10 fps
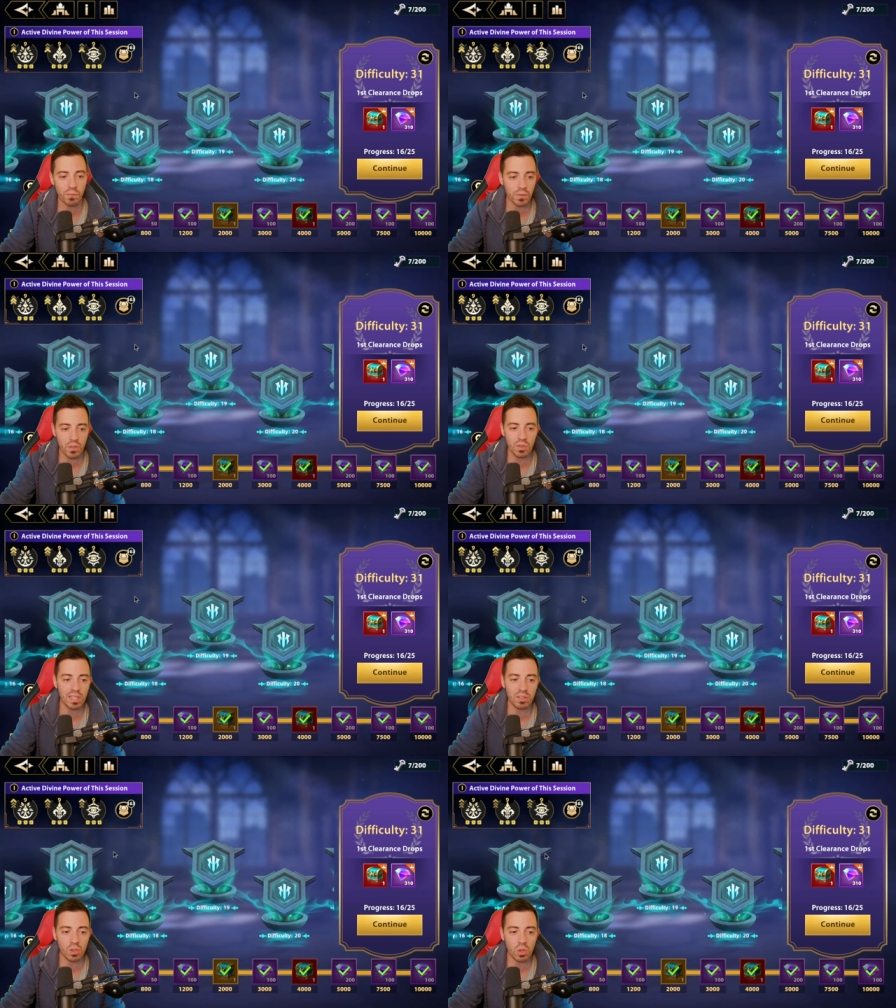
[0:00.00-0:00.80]
you
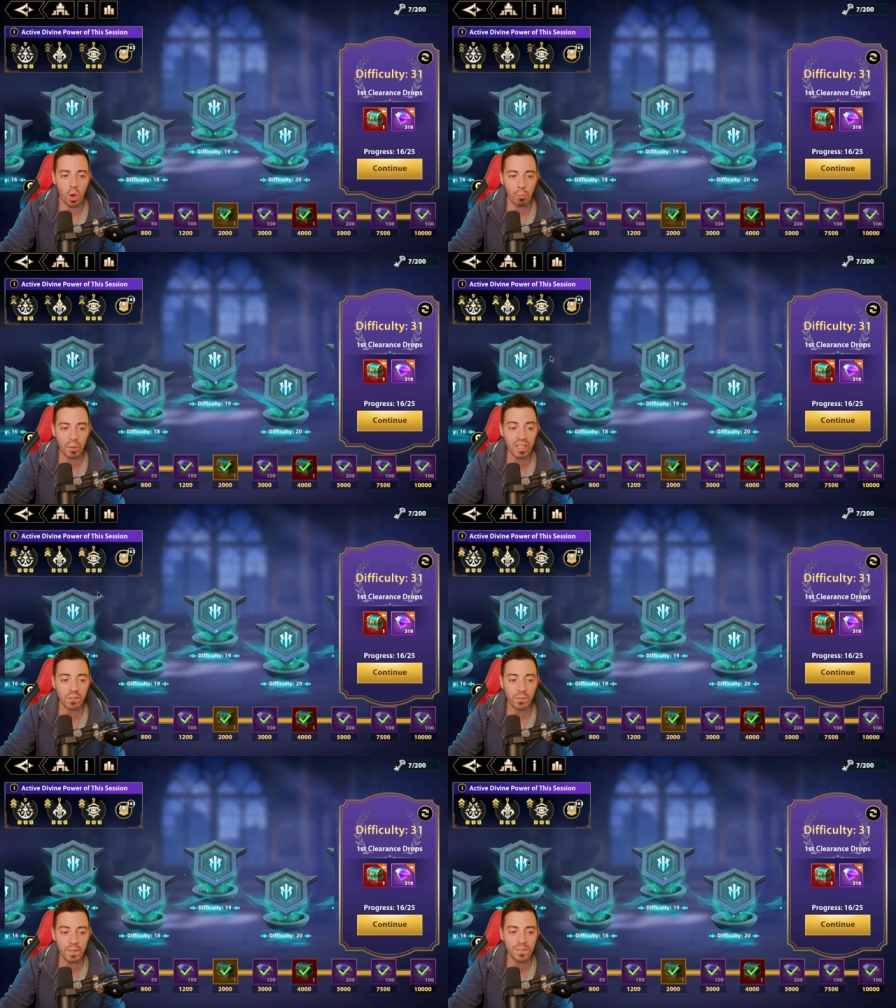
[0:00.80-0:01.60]
need to complete
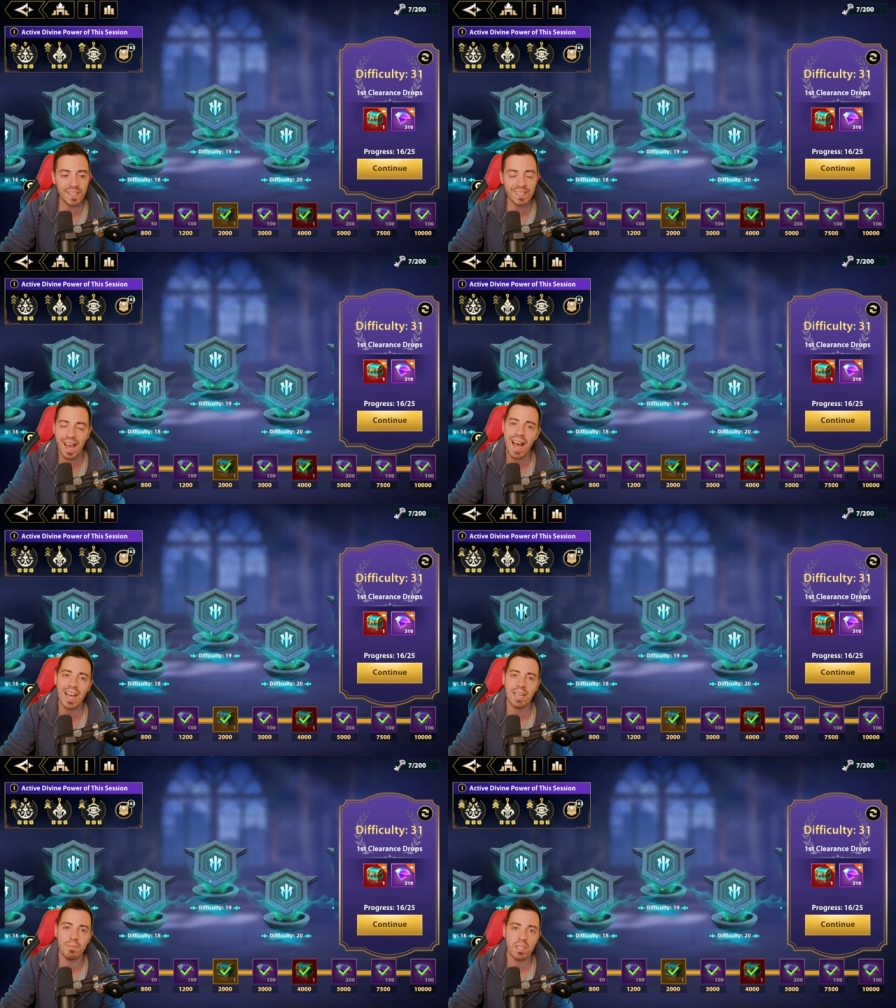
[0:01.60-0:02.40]
50
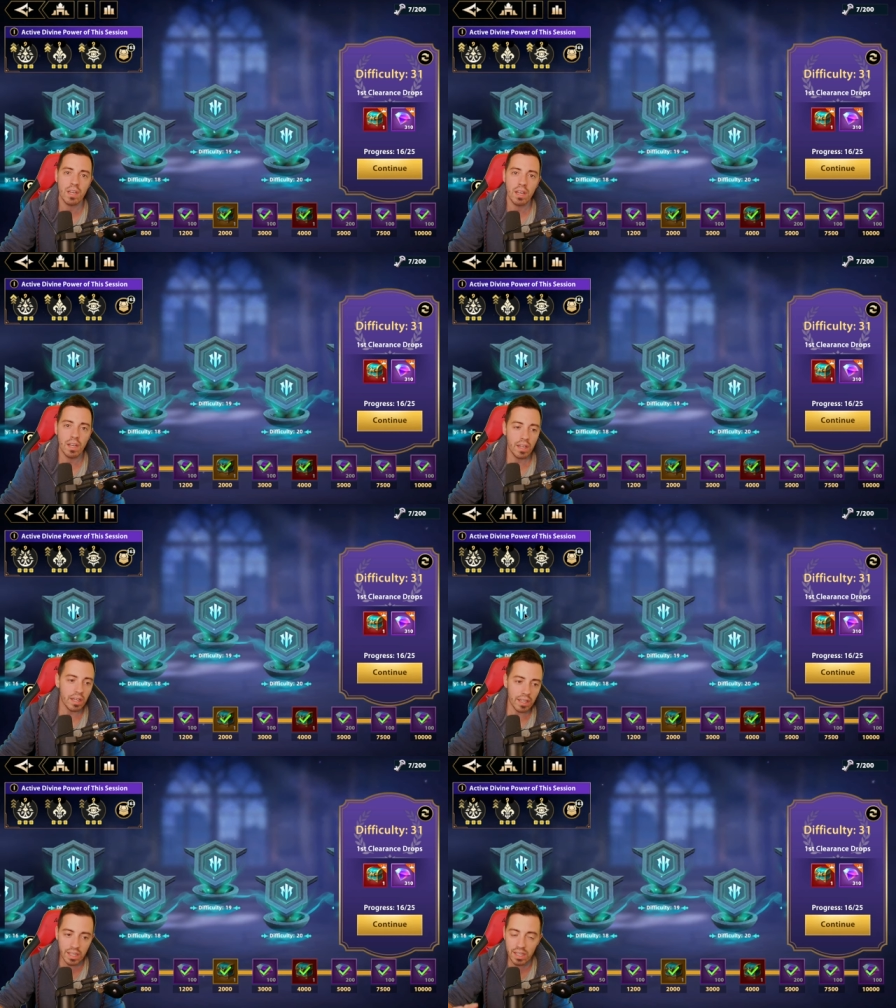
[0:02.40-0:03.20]
times
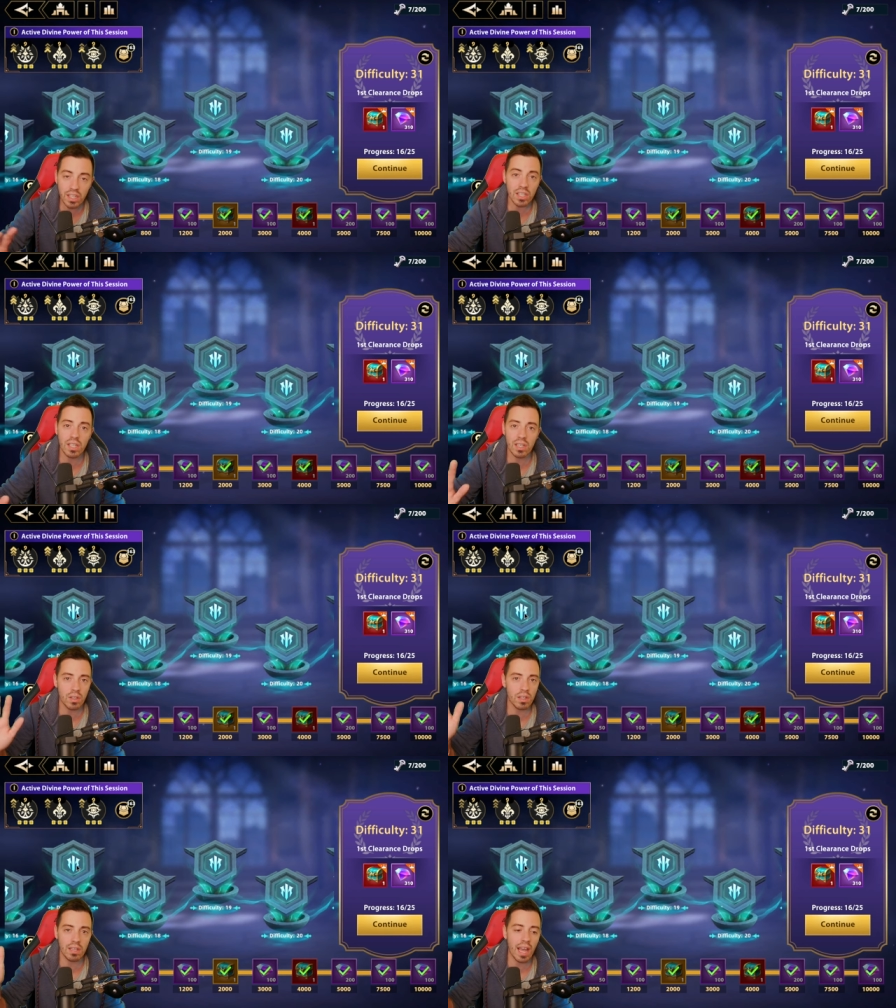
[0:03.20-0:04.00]
it
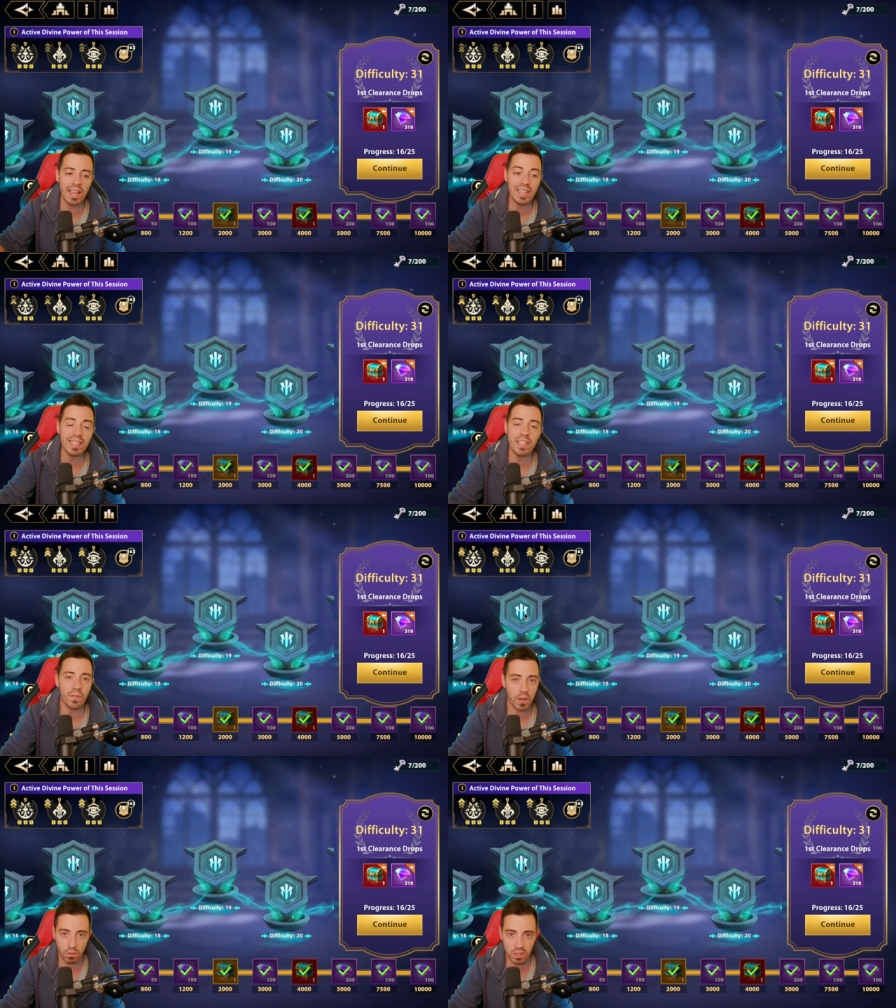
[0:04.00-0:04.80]
in any
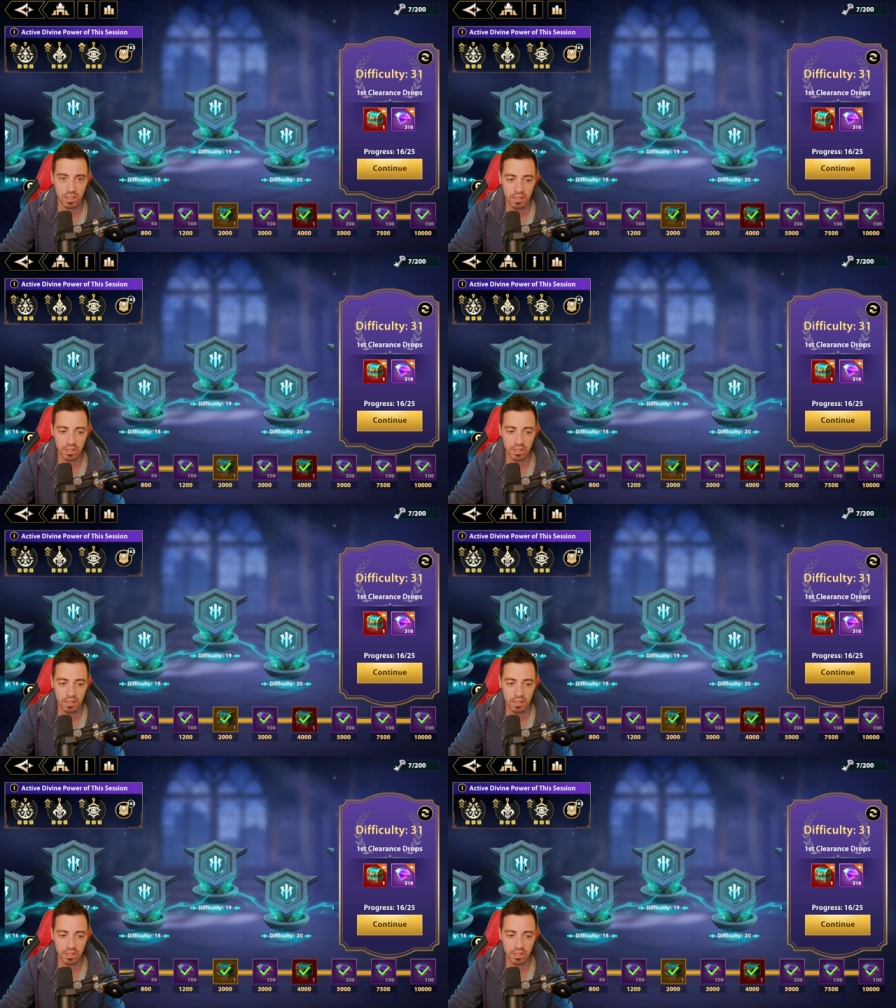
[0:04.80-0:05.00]
difficulty